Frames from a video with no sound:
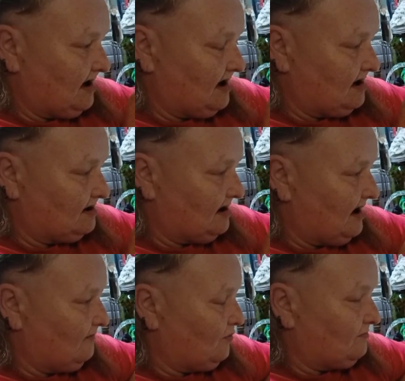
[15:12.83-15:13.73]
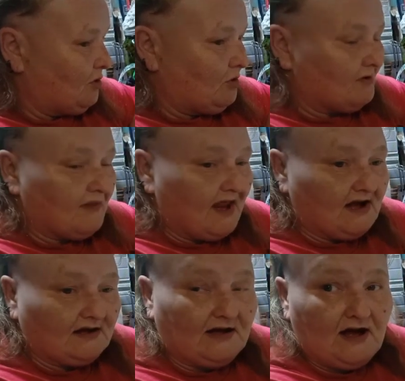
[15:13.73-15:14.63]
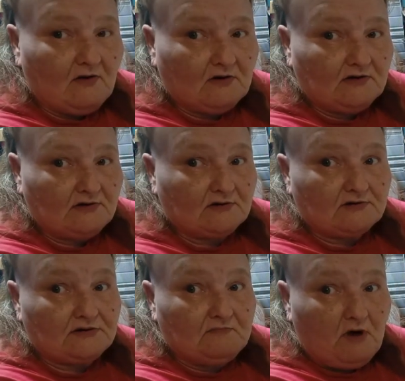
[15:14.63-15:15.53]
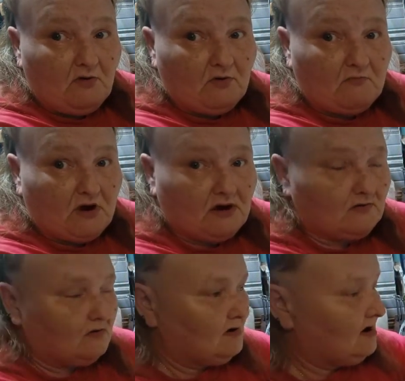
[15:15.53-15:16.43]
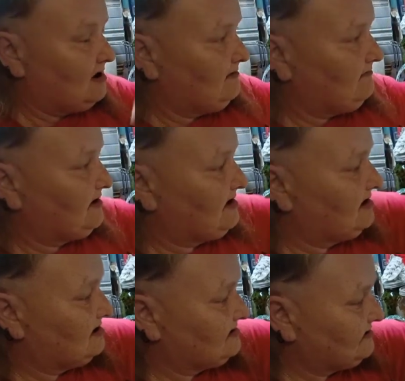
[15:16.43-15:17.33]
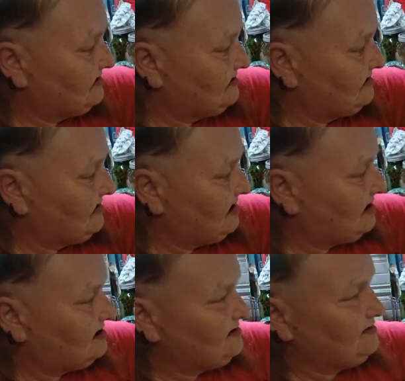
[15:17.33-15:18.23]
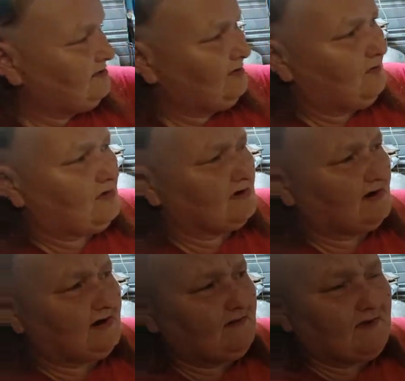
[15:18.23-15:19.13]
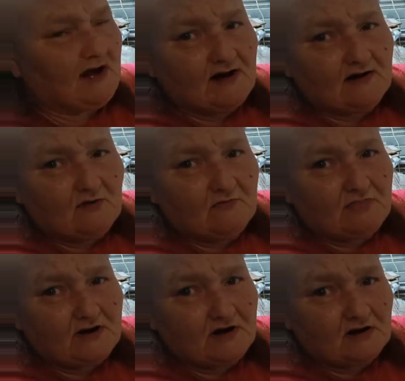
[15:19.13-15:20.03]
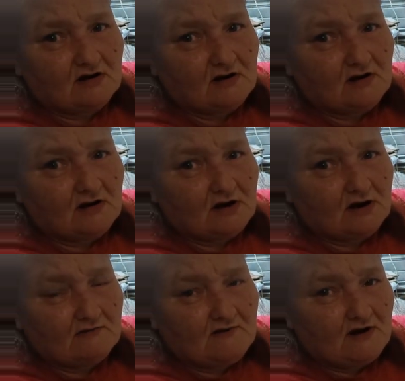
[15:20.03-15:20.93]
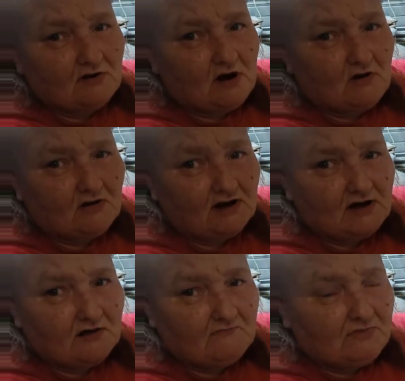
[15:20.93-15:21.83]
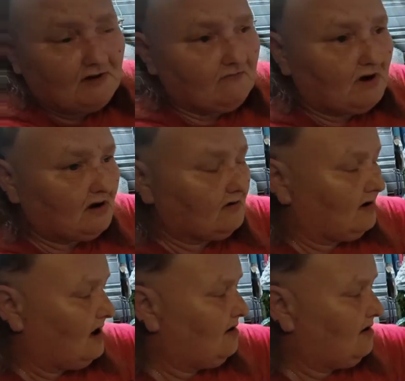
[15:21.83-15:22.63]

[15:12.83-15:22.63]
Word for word: And I will pour that down into a smaller bottle. Because, yeah, you don't want to leave that little bit of alcohol in a big bottle.